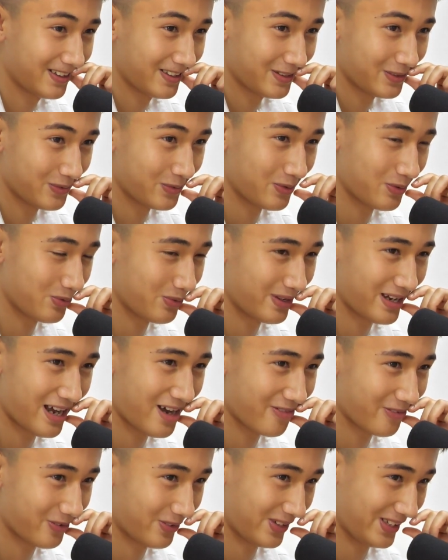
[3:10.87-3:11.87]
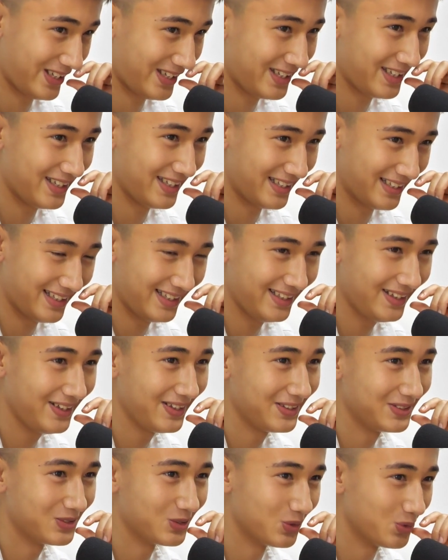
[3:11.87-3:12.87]
What do we have? Our EE
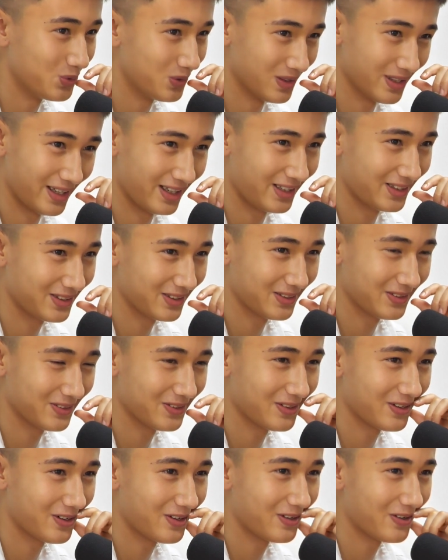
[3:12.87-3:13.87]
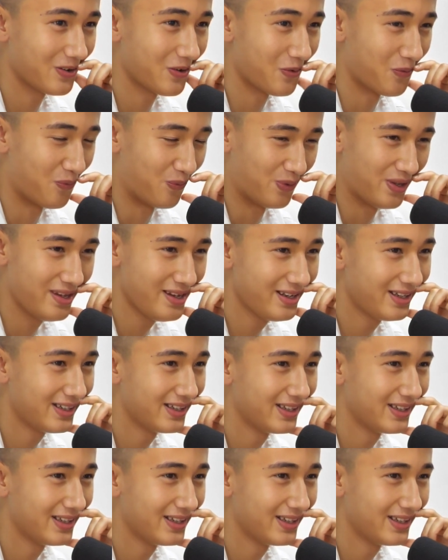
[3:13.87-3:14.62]
due in like a week.